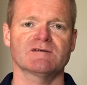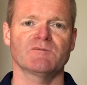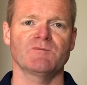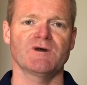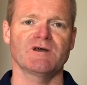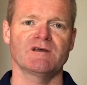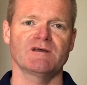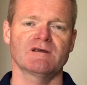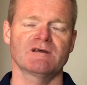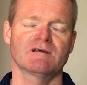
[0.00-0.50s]
to
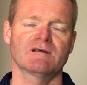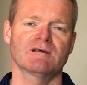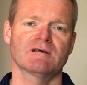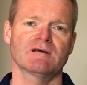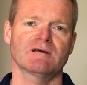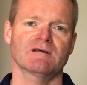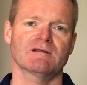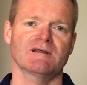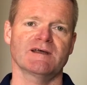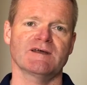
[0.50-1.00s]
make
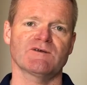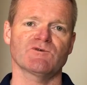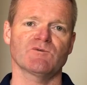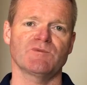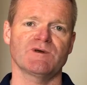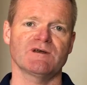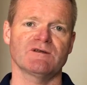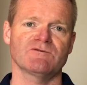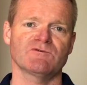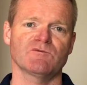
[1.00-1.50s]

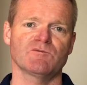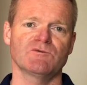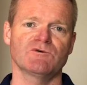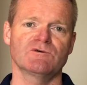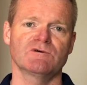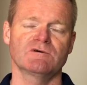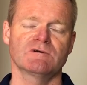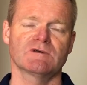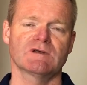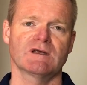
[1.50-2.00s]
£1,000 or
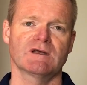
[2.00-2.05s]
more